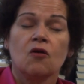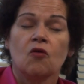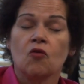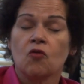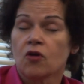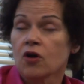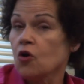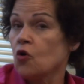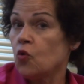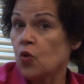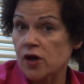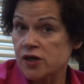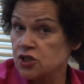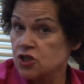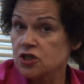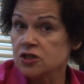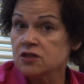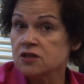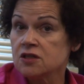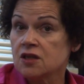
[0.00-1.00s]
or
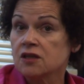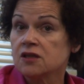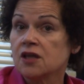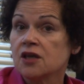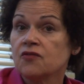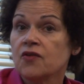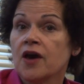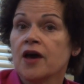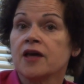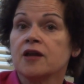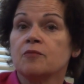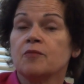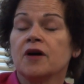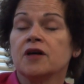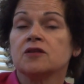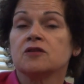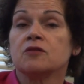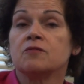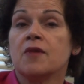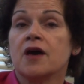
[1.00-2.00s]
questions that they've had
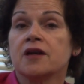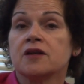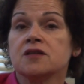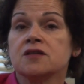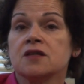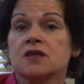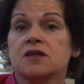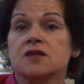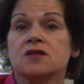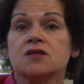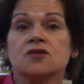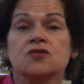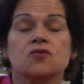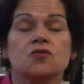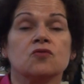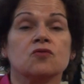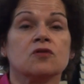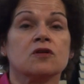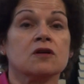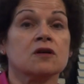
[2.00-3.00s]
about their medicines,
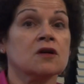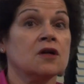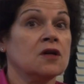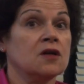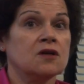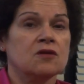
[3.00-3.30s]
or